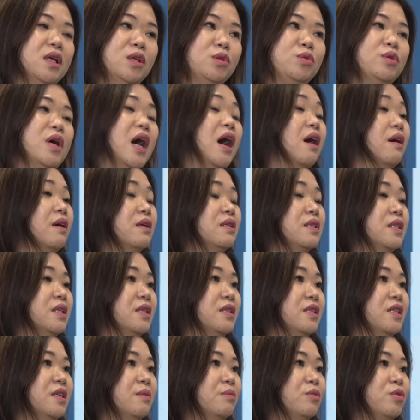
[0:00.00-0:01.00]
into our
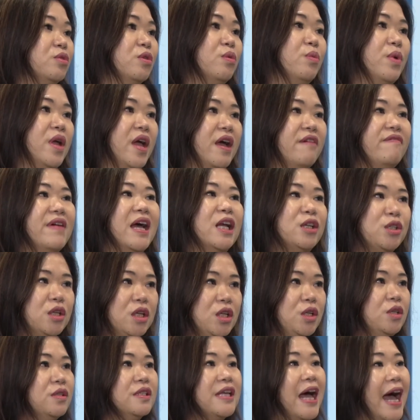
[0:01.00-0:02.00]
system. So we have
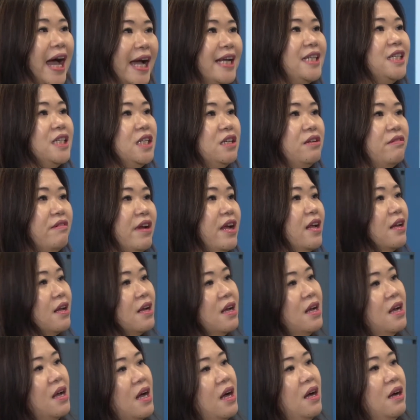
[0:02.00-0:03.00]
actually used IT grade
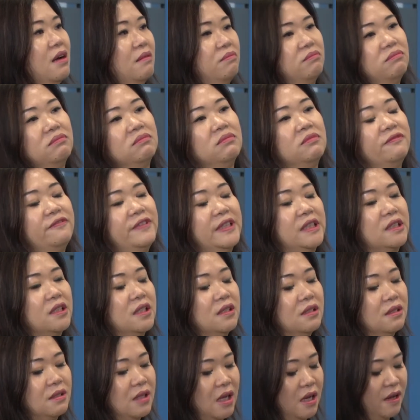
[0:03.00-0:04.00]

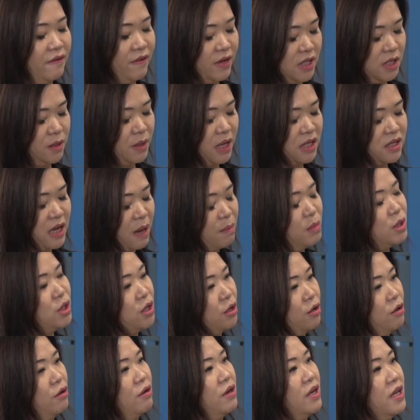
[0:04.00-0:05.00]
physical
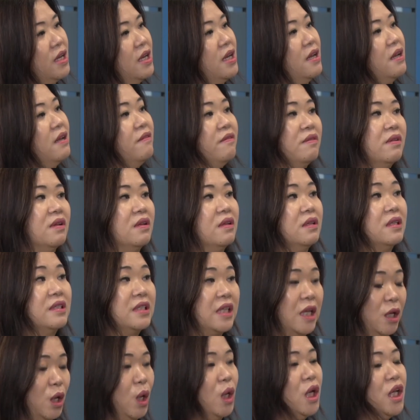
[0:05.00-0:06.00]
cybersecurity
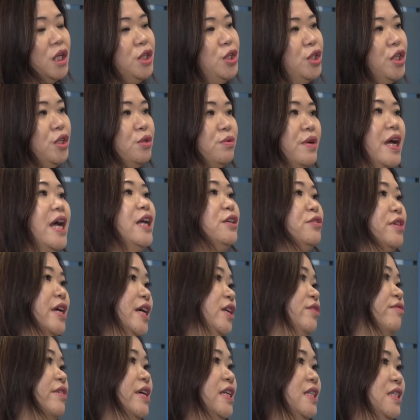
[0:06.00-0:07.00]
technology to actually
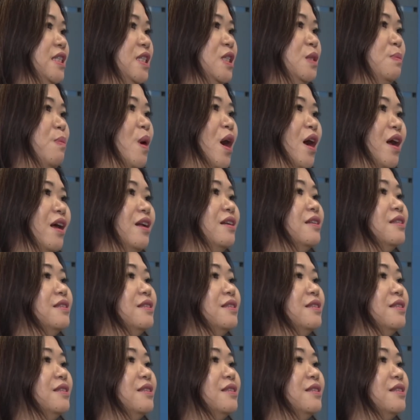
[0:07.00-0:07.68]
address this part.